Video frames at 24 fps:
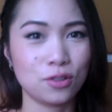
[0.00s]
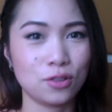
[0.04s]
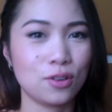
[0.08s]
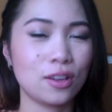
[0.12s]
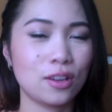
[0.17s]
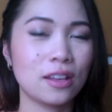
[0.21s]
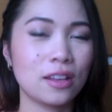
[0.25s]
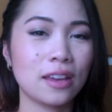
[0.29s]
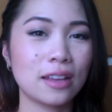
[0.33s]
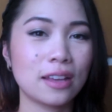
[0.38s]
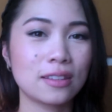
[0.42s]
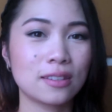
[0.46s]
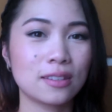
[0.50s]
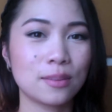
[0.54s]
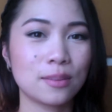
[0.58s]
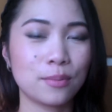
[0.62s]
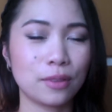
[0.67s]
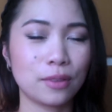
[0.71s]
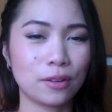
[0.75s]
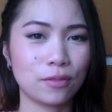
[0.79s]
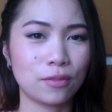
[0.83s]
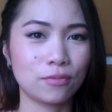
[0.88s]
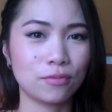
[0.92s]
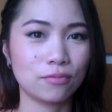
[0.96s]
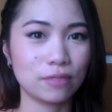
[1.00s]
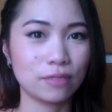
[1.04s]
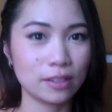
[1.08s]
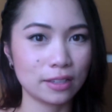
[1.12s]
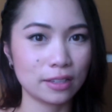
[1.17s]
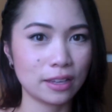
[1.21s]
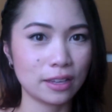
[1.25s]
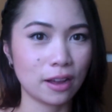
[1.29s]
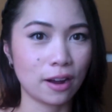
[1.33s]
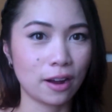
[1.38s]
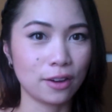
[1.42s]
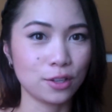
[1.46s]
You can get some that are
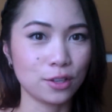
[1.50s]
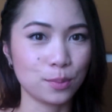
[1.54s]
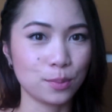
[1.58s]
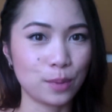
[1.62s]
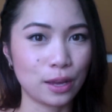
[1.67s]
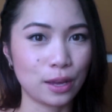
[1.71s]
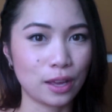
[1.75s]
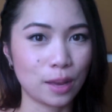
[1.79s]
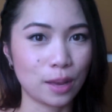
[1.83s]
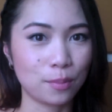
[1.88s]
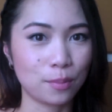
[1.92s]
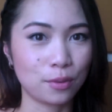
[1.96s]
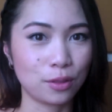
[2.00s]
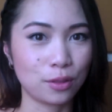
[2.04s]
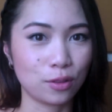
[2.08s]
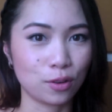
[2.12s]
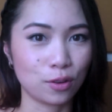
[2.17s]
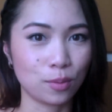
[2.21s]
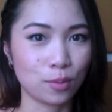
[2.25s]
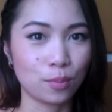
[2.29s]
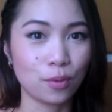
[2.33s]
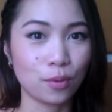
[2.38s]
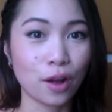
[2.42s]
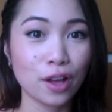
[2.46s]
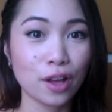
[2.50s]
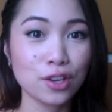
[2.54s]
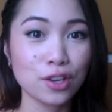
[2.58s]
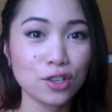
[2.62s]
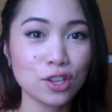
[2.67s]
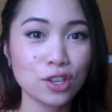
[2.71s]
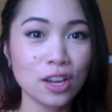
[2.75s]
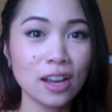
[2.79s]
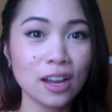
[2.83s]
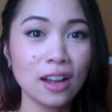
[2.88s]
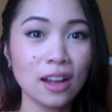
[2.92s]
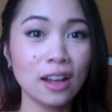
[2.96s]
really hard to pick up with your brush,